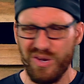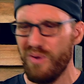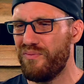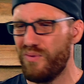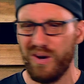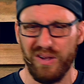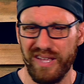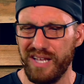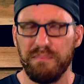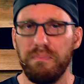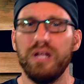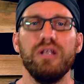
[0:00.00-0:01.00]
go for it.
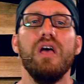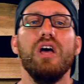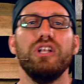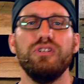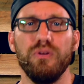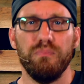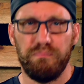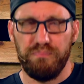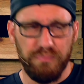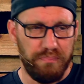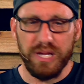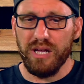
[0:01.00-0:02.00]
Like, but
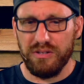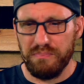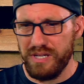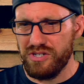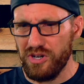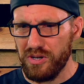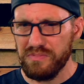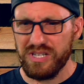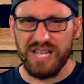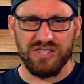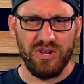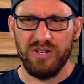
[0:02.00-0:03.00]
be, be circumcised,